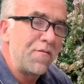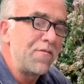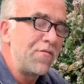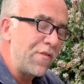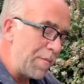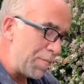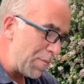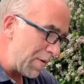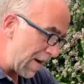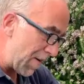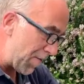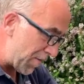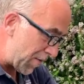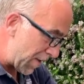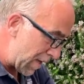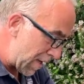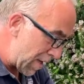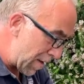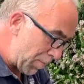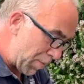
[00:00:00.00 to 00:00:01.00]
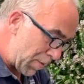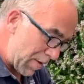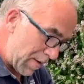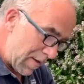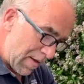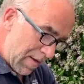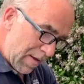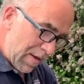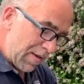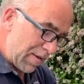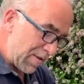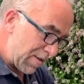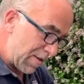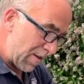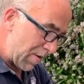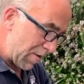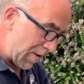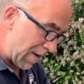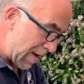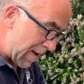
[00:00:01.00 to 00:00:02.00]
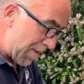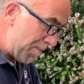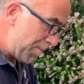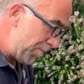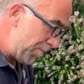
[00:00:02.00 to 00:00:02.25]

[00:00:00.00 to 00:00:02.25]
ripping everything up. So yeah,